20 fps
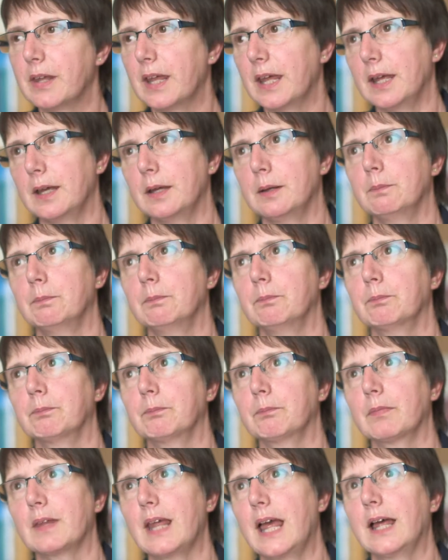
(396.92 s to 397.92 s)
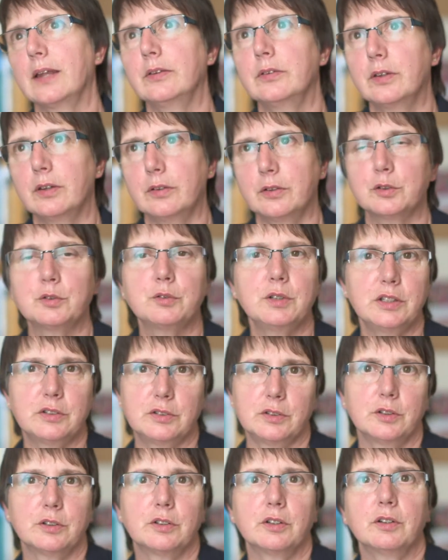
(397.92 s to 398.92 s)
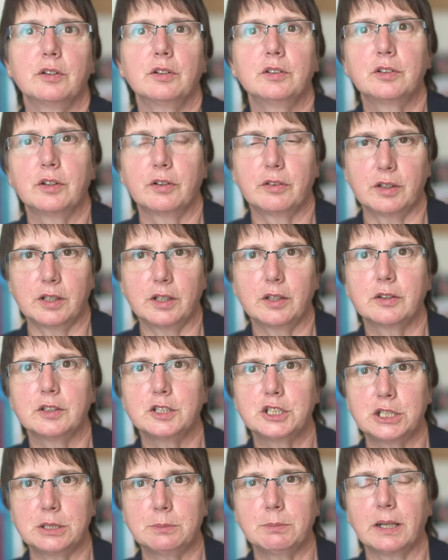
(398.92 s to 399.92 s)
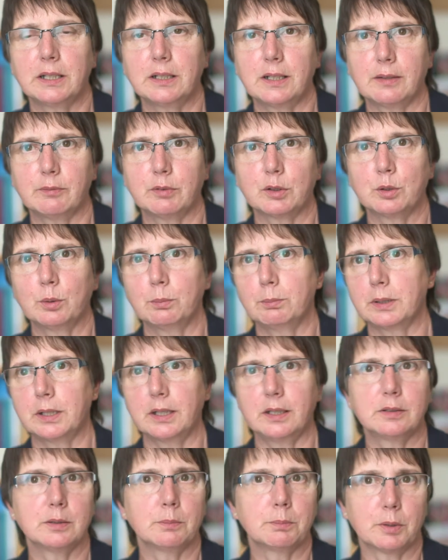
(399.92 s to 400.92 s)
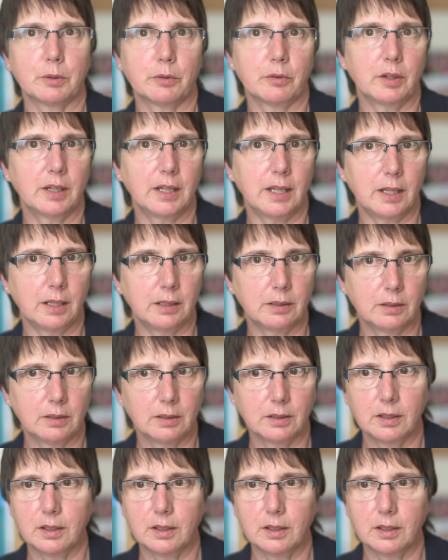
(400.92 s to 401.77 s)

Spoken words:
and that there's reason to think that she might have a complicated birth again.